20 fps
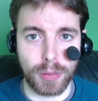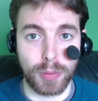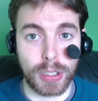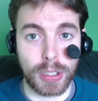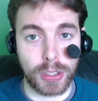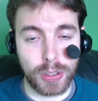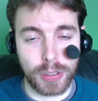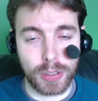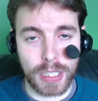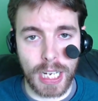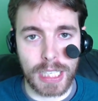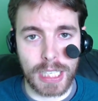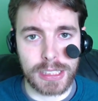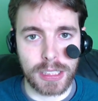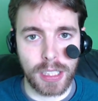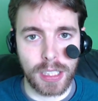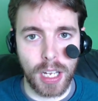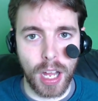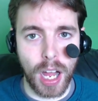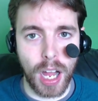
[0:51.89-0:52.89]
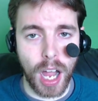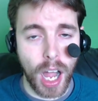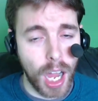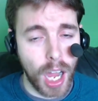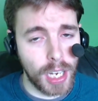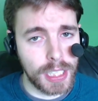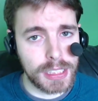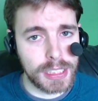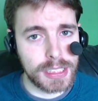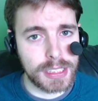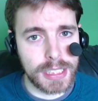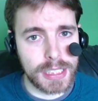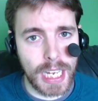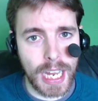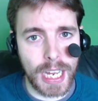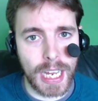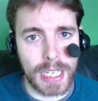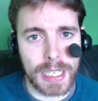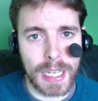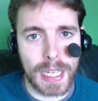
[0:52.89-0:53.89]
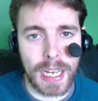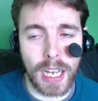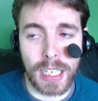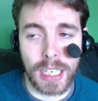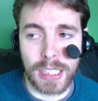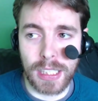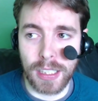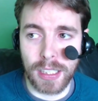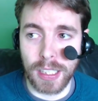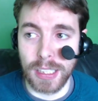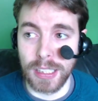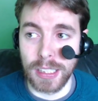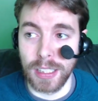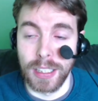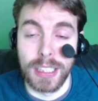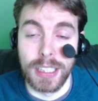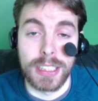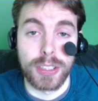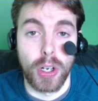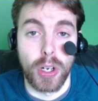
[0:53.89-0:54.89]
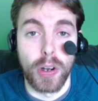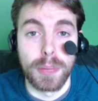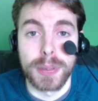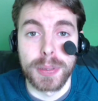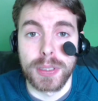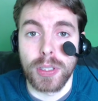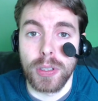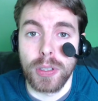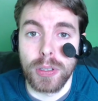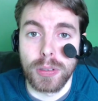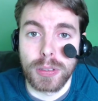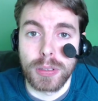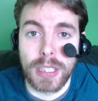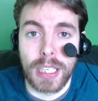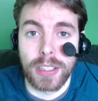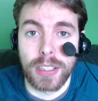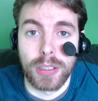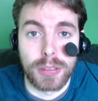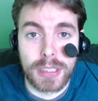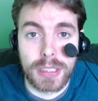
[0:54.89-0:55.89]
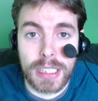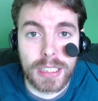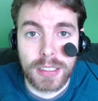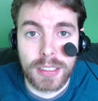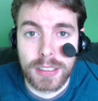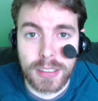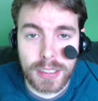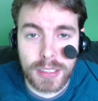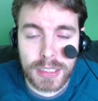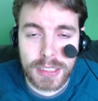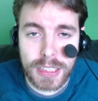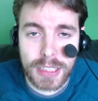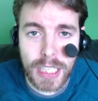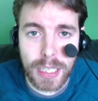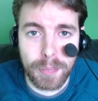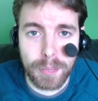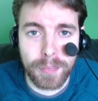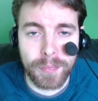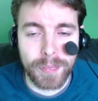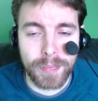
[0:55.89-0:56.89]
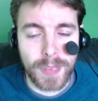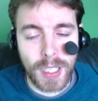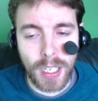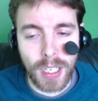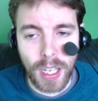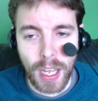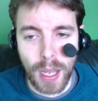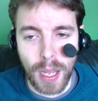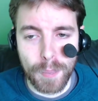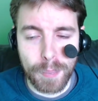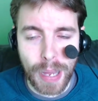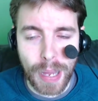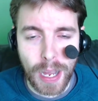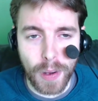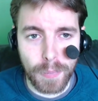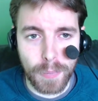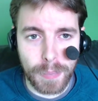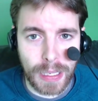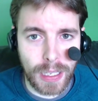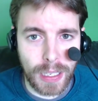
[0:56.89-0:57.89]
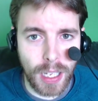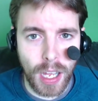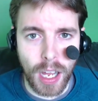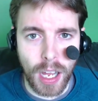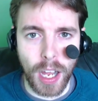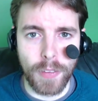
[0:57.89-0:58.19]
with you guys, honest guy. I at least hope so that you think the same about me.